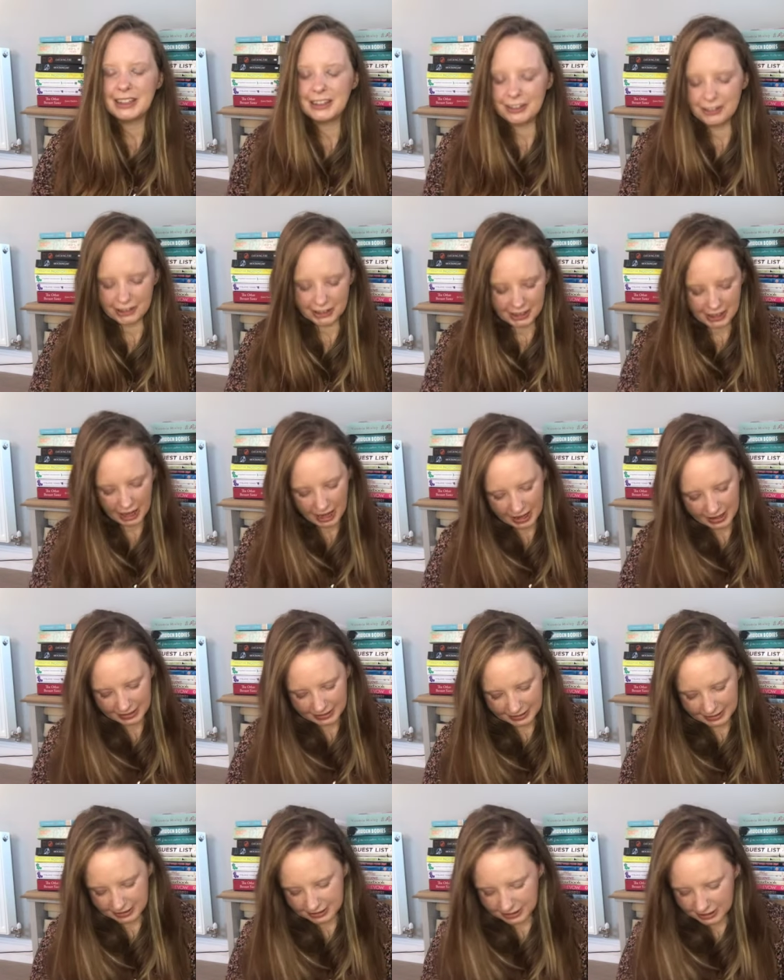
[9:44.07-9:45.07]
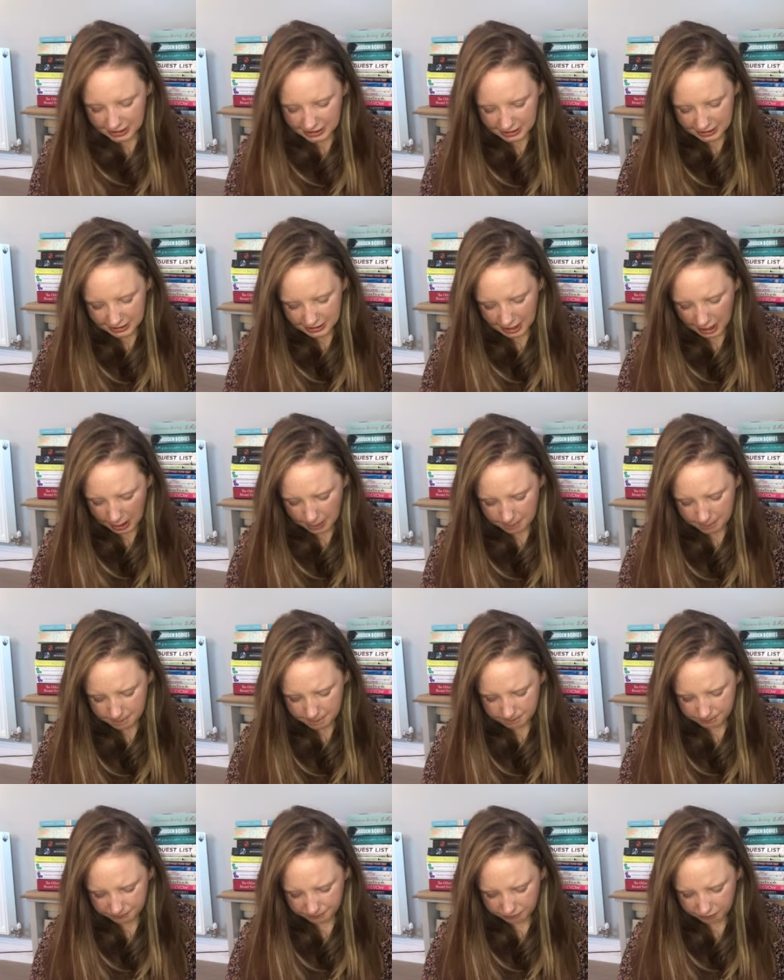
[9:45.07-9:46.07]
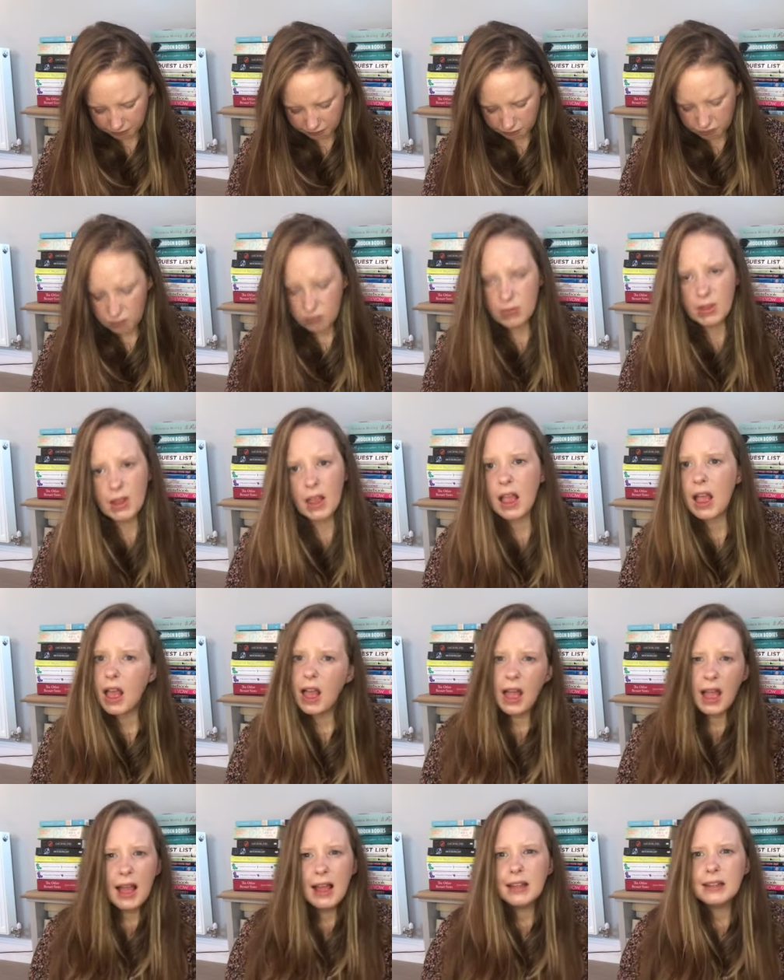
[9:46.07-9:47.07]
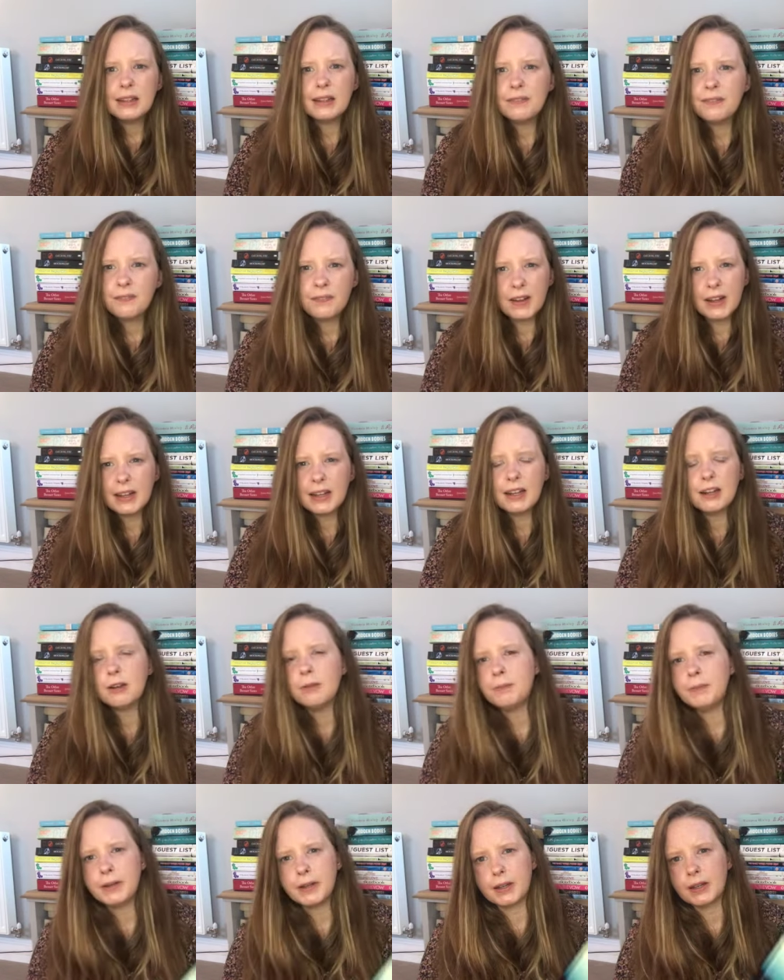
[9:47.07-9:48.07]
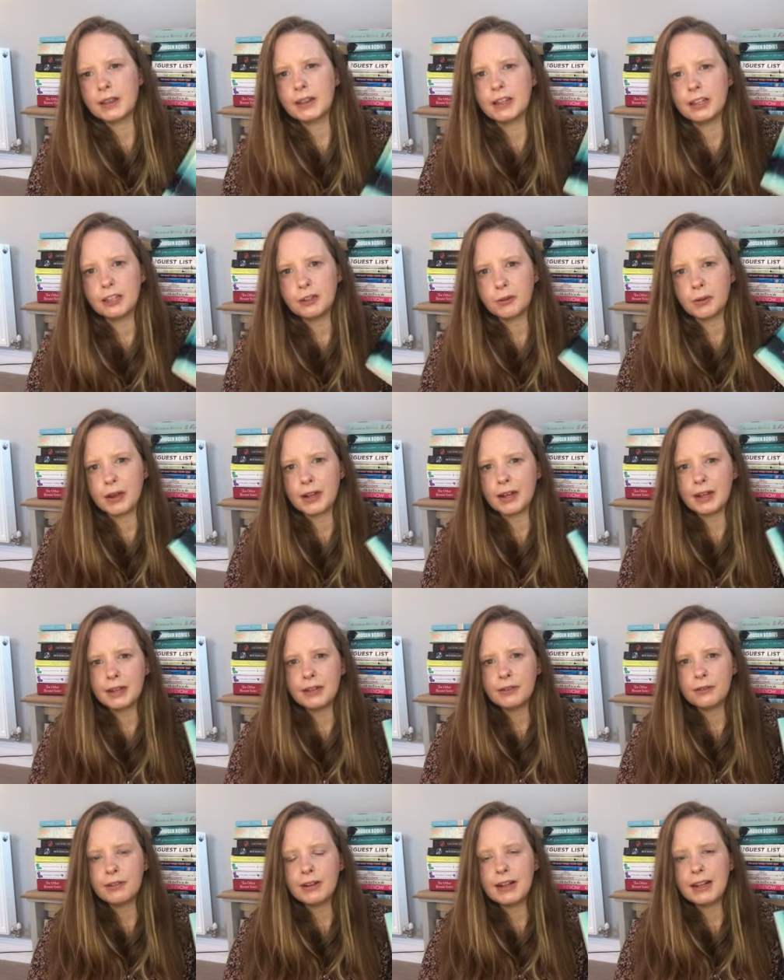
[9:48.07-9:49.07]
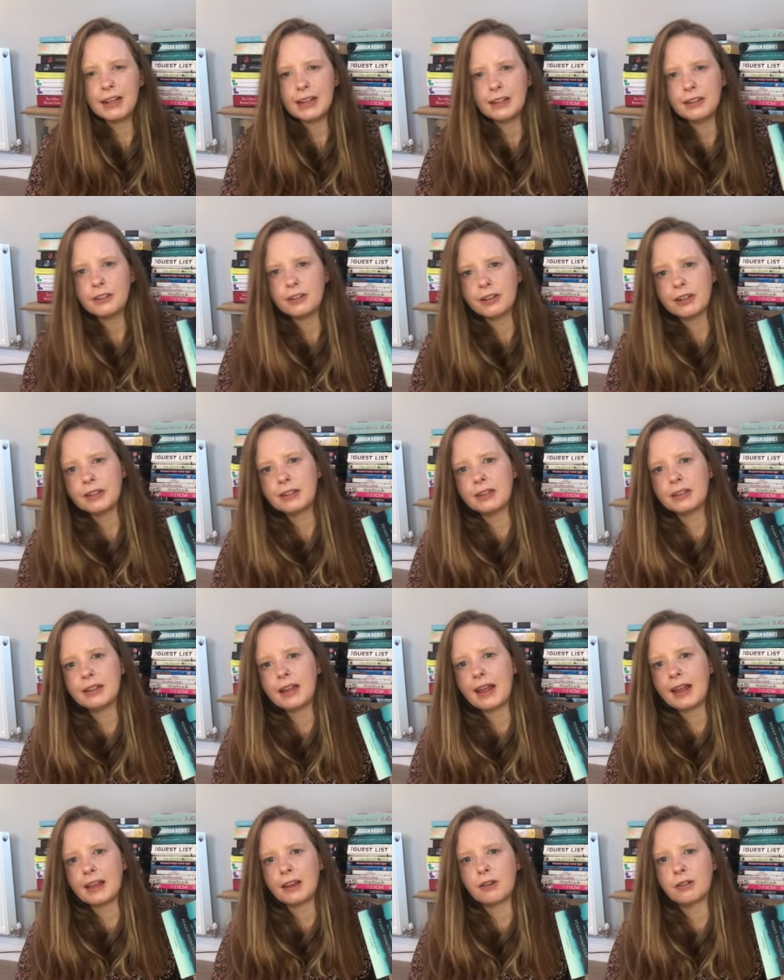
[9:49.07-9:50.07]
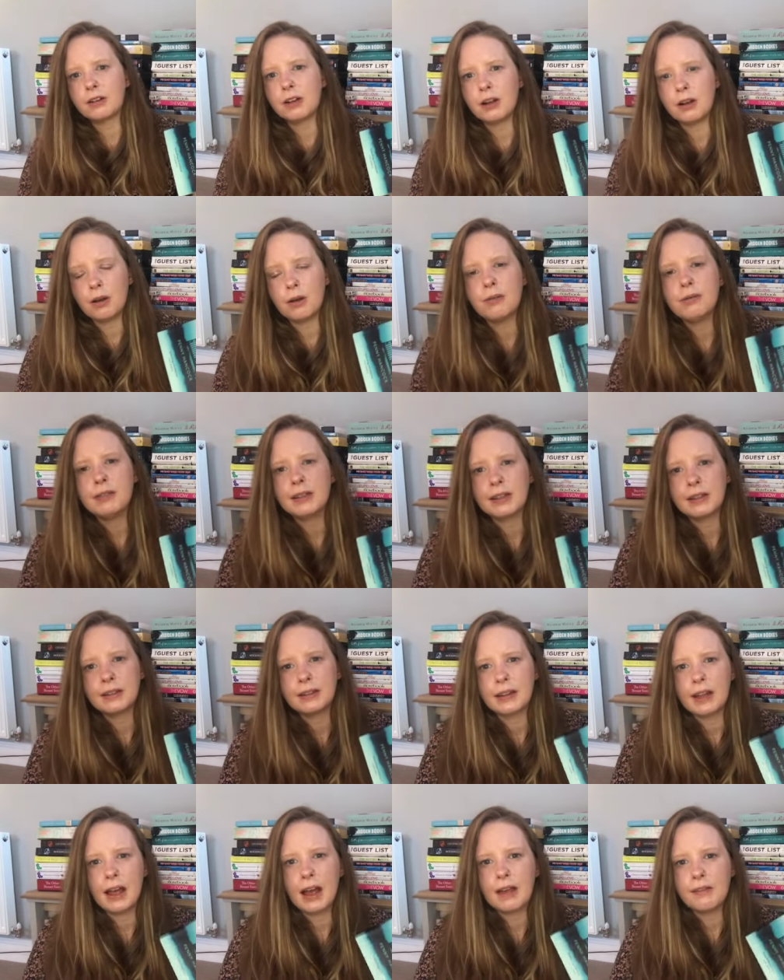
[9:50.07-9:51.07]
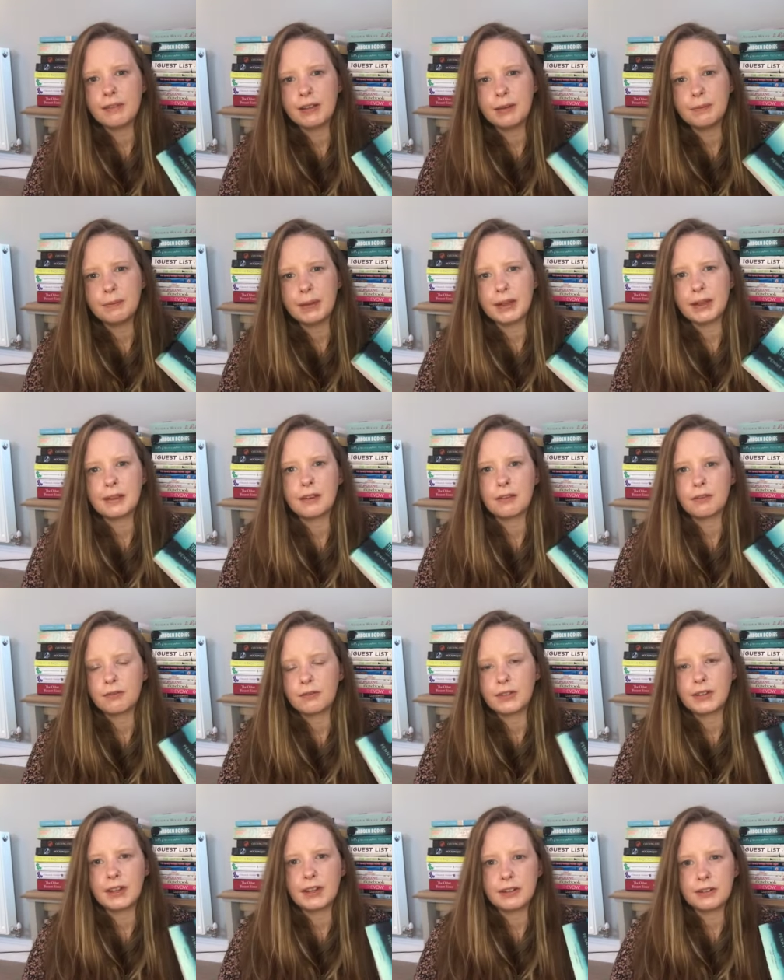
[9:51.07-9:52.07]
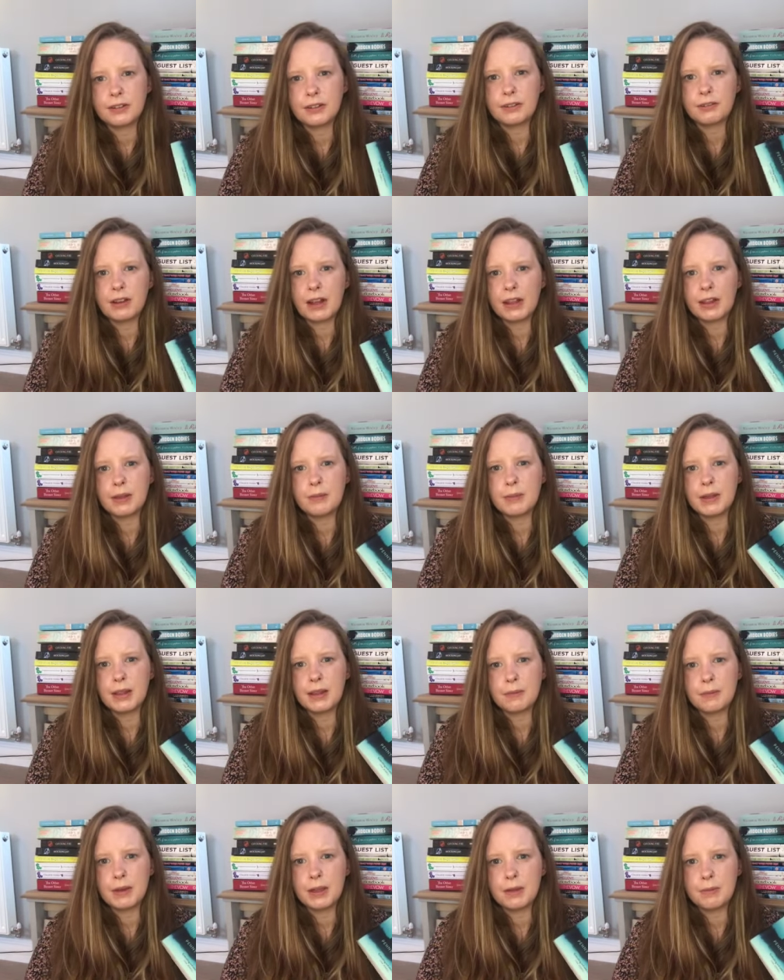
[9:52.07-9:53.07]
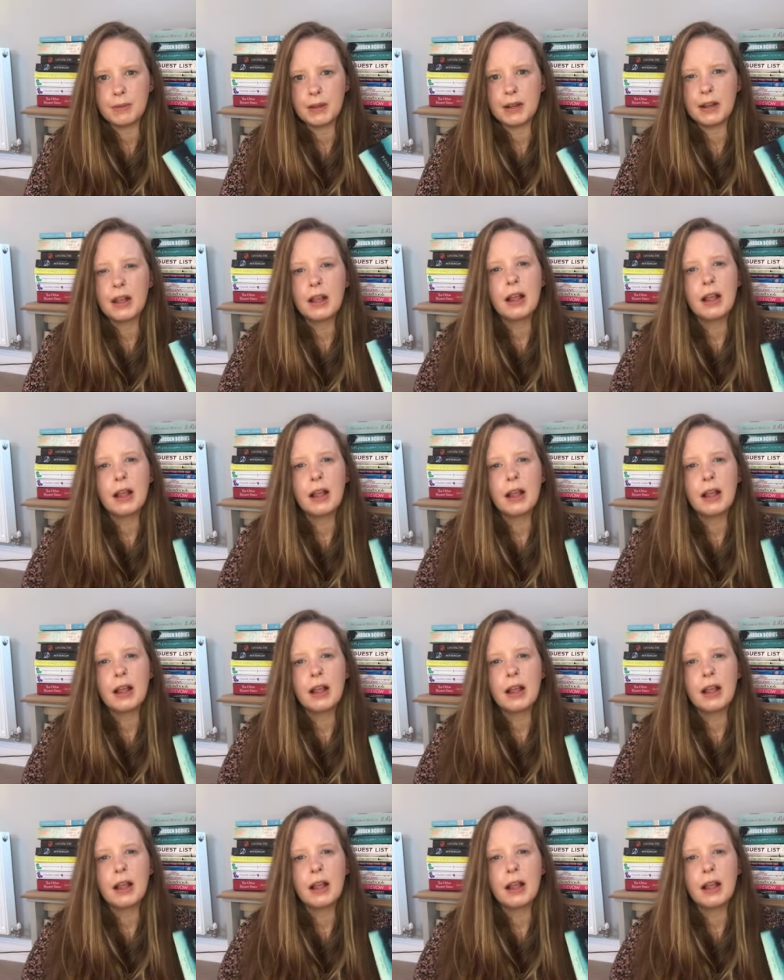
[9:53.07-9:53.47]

Sorry guys, it's just, it's a funny old book, this one. It's a really interesting take on a lot of things that are having big conversations around them at the moment.